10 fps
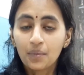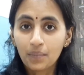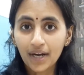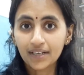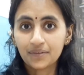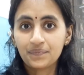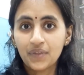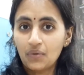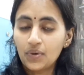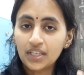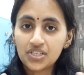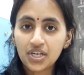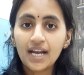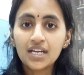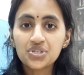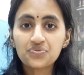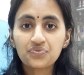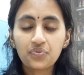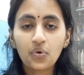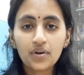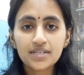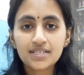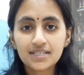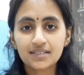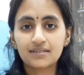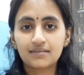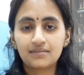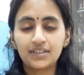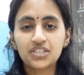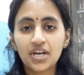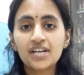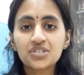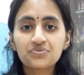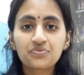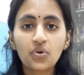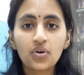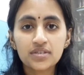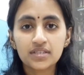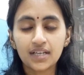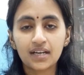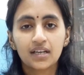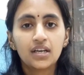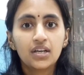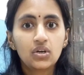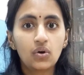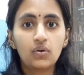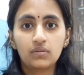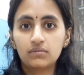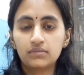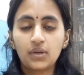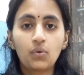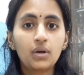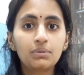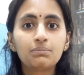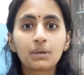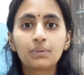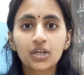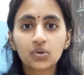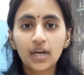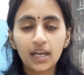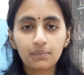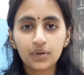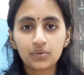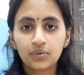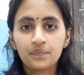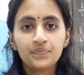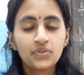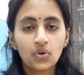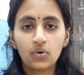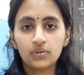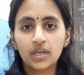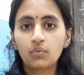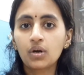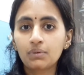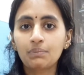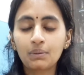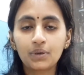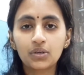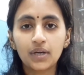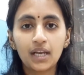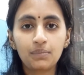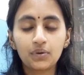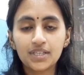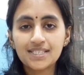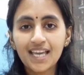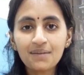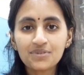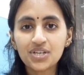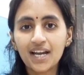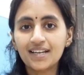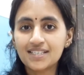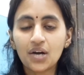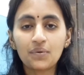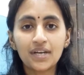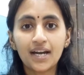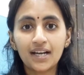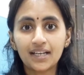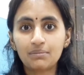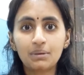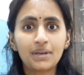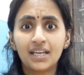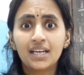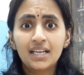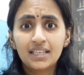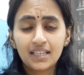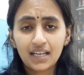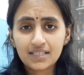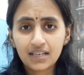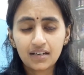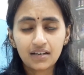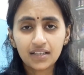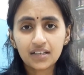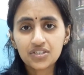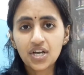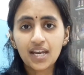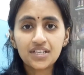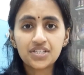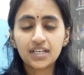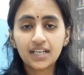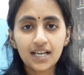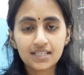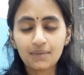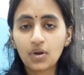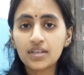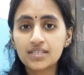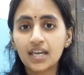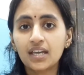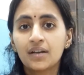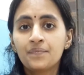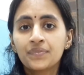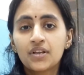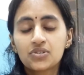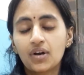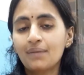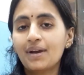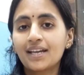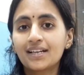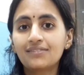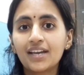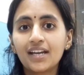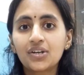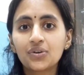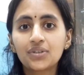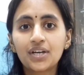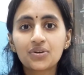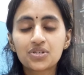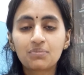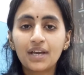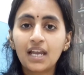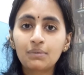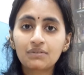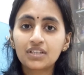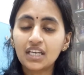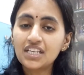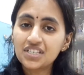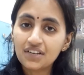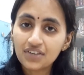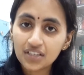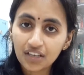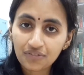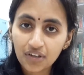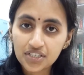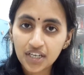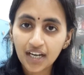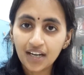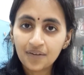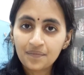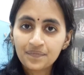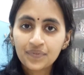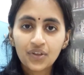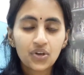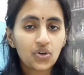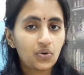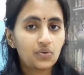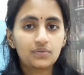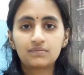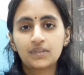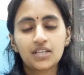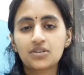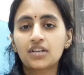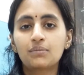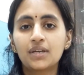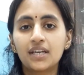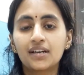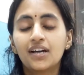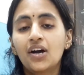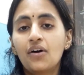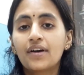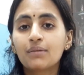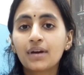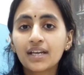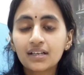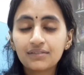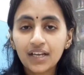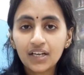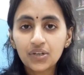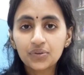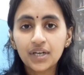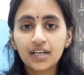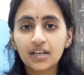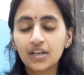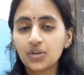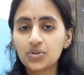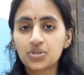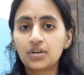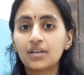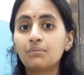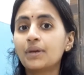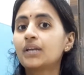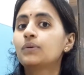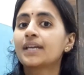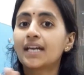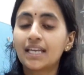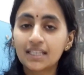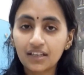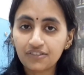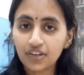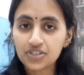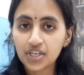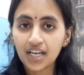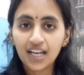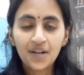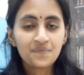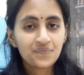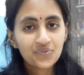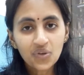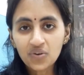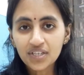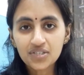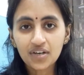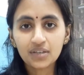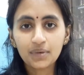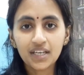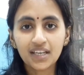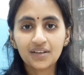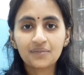But when the child is forced that No, there won't be people to help you. No, there won't be people to help you. The same child is an adult and maybe there is another challenging task. I'm not saying, so am I conveying to you that you should be helping with each and everything for your child? No, that's not the meaning. Or am I conveying to you that you shouldn't be doing anything for your child? No, that's not the meaning.